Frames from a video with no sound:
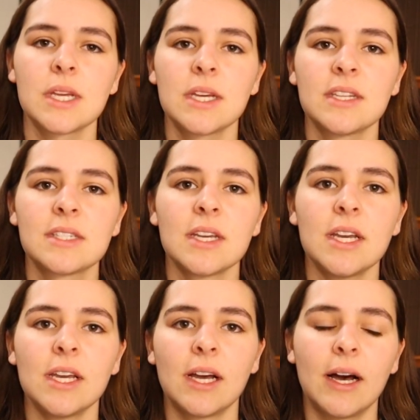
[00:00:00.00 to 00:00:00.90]
and
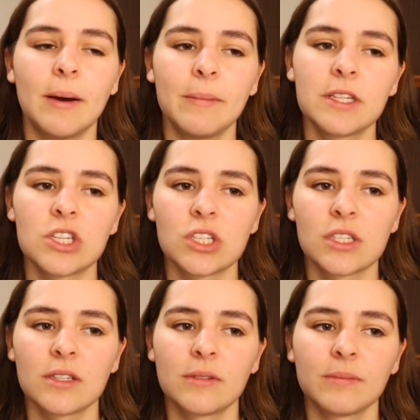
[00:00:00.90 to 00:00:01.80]
it's
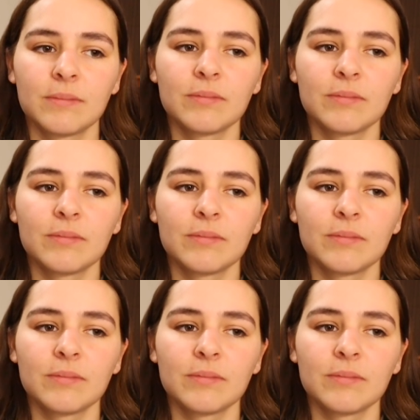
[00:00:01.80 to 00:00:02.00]
just